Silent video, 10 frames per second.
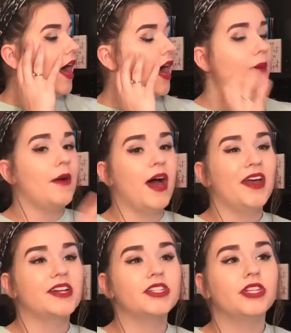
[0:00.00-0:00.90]
I
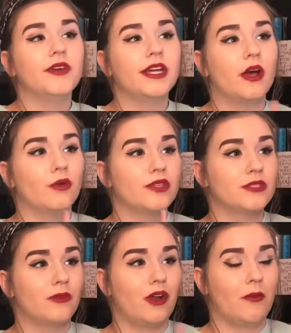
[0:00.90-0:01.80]
actually already own
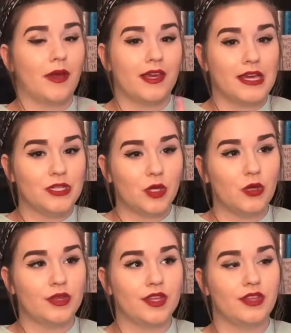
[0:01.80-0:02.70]
this one on my
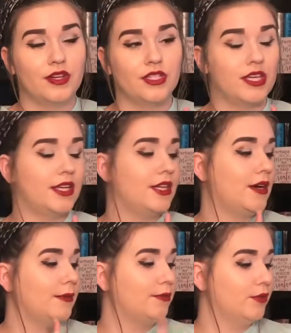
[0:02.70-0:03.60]
Kindle, the 13
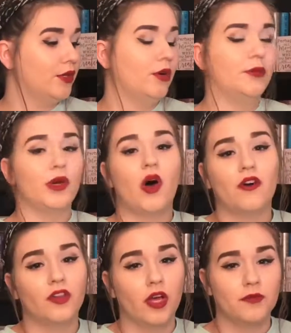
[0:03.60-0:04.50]
Little Blue
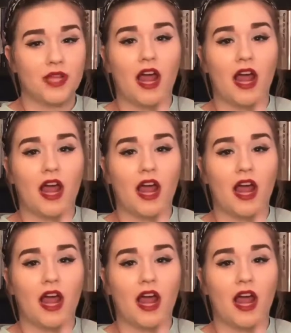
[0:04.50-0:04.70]
Envelopes.